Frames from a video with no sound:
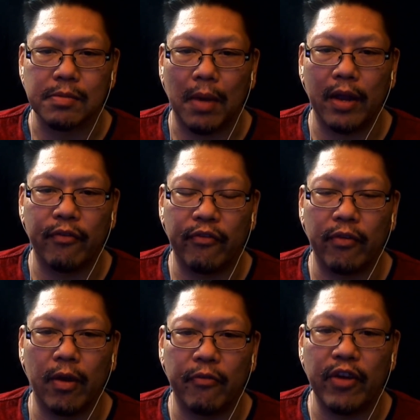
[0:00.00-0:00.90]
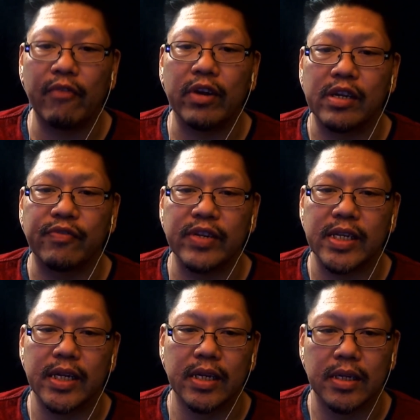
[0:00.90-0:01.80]
My favorite is
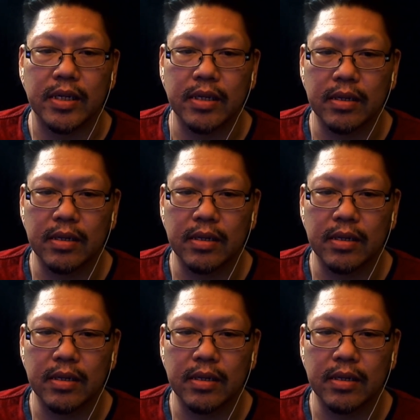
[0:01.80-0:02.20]
Physidens.